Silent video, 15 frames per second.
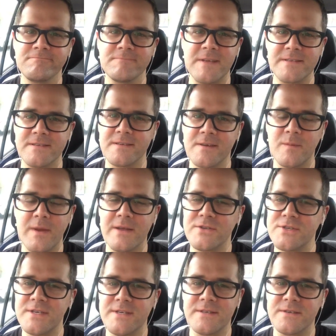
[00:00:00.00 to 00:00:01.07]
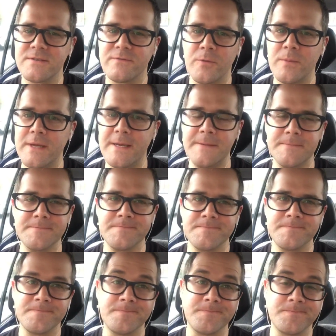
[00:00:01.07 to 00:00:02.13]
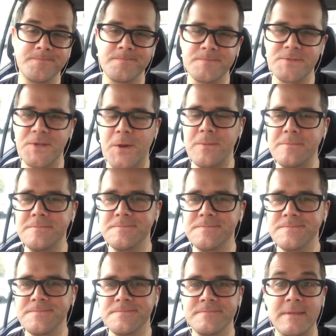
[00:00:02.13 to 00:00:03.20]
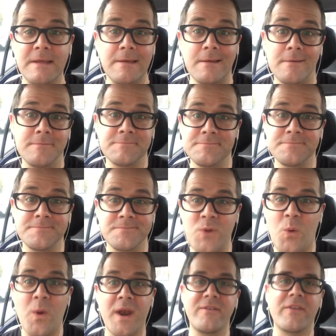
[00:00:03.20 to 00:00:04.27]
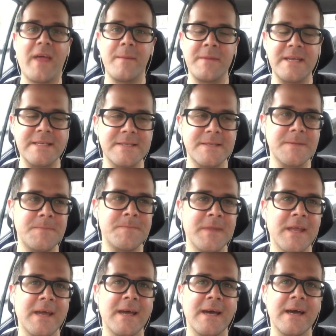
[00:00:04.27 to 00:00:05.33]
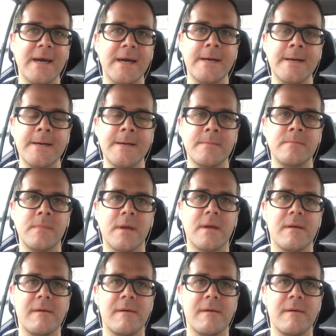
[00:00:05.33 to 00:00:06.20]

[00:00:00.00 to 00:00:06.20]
it's still about Jesus for me. So, whatever that means. Um,